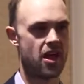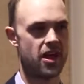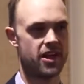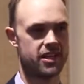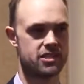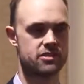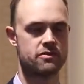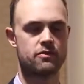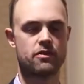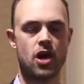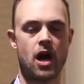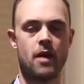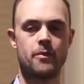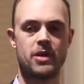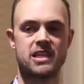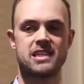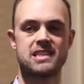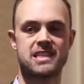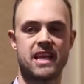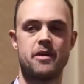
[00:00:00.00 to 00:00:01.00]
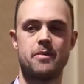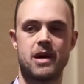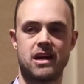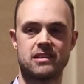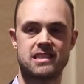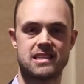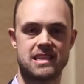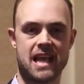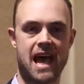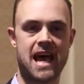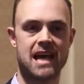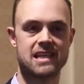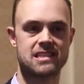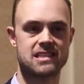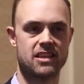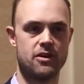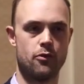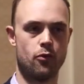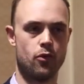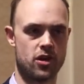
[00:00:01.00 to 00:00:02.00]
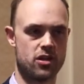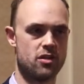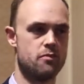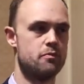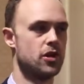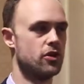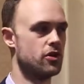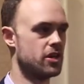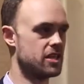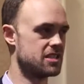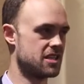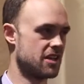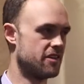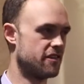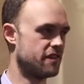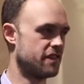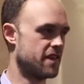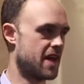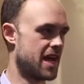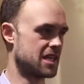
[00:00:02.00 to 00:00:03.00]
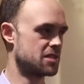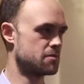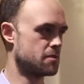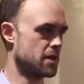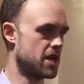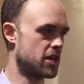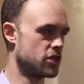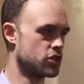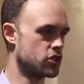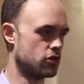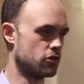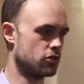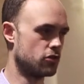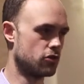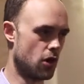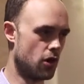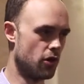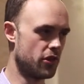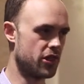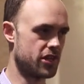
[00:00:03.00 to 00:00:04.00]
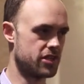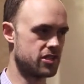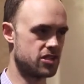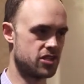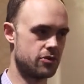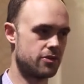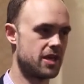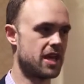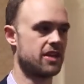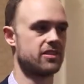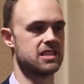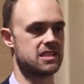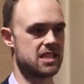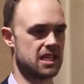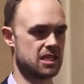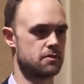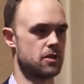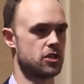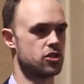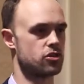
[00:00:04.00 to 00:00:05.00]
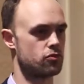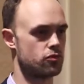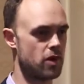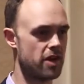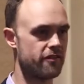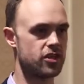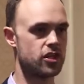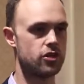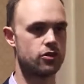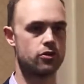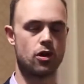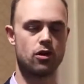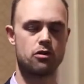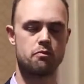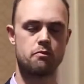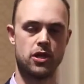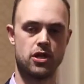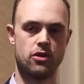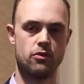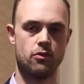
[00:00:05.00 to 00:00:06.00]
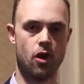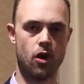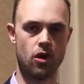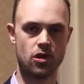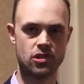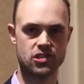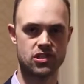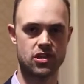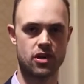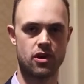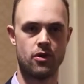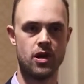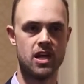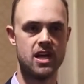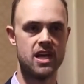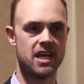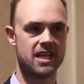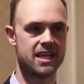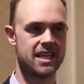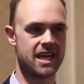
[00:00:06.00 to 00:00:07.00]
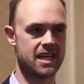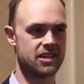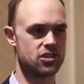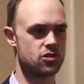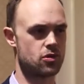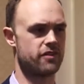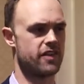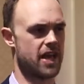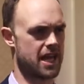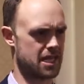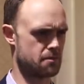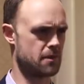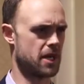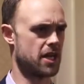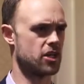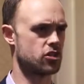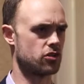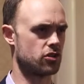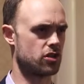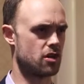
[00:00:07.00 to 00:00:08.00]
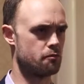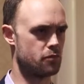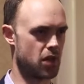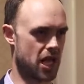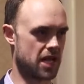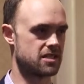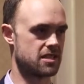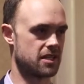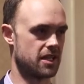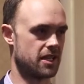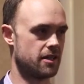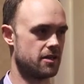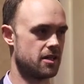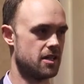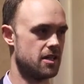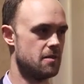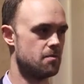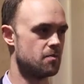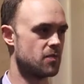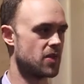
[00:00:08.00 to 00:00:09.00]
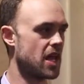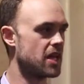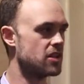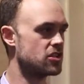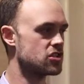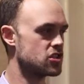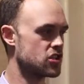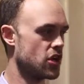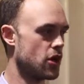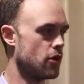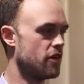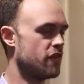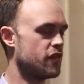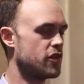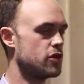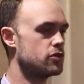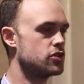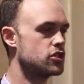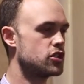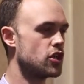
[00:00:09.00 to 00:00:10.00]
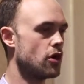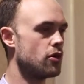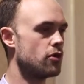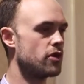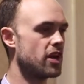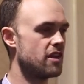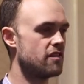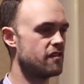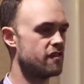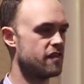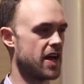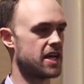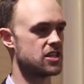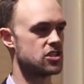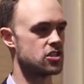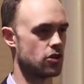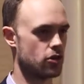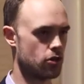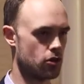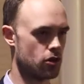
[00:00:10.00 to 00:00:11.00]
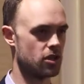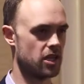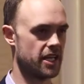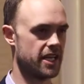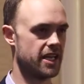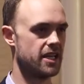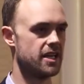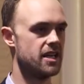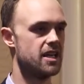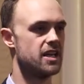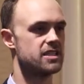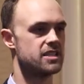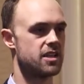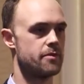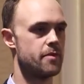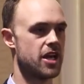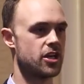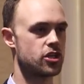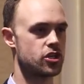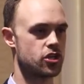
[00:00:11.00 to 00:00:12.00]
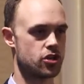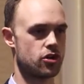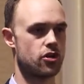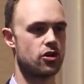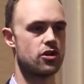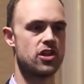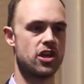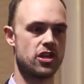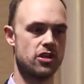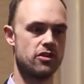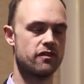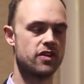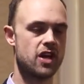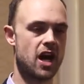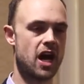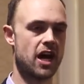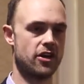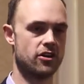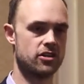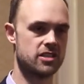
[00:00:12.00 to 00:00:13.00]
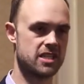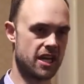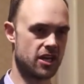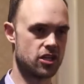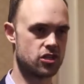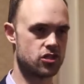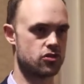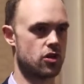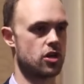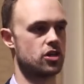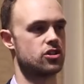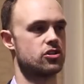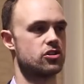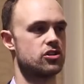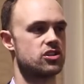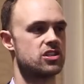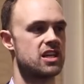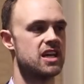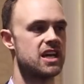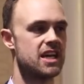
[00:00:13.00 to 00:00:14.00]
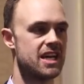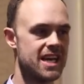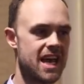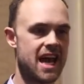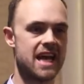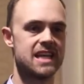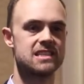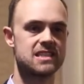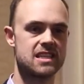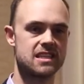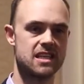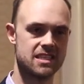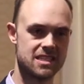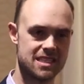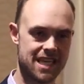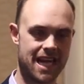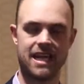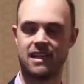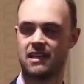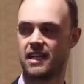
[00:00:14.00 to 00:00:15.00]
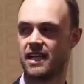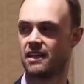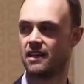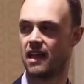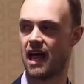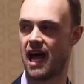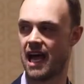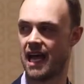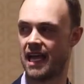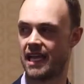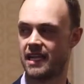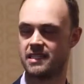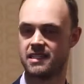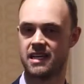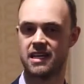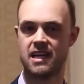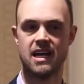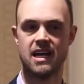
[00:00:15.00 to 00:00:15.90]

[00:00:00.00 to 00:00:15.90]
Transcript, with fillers: It's common to say about SaaS that one of the beauties of exponential growth is you get this exponential revenue growth, but you also get sort of exponential complexity. And so if you don't invest early to make sure that you've got your data structures nice and tightly aligned